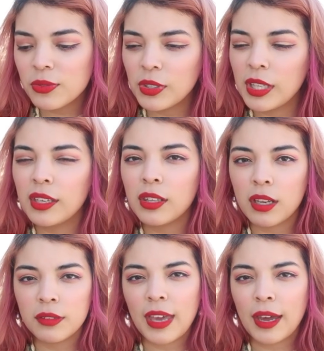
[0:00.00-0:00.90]
I feel like a
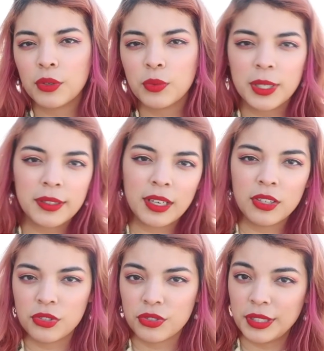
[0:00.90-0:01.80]
lot of the outerwear that I
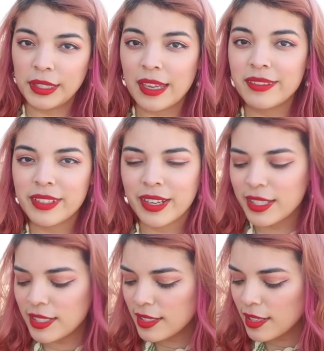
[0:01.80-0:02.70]
usually get
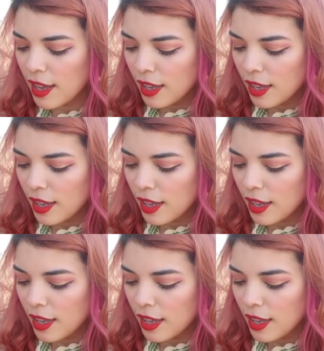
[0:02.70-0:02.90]
does.